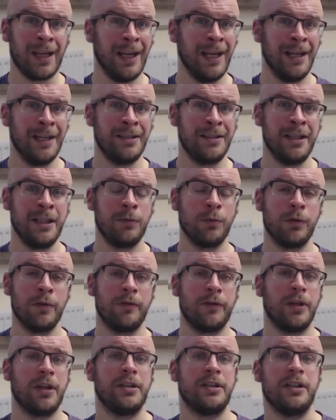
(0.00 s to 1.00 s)
and indeed one
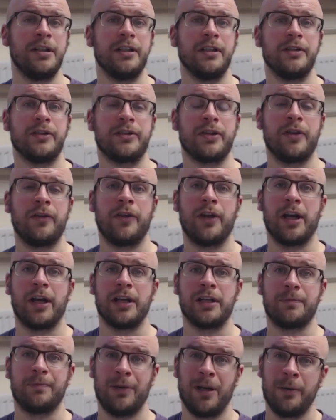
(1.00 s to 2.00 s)
of the ideas that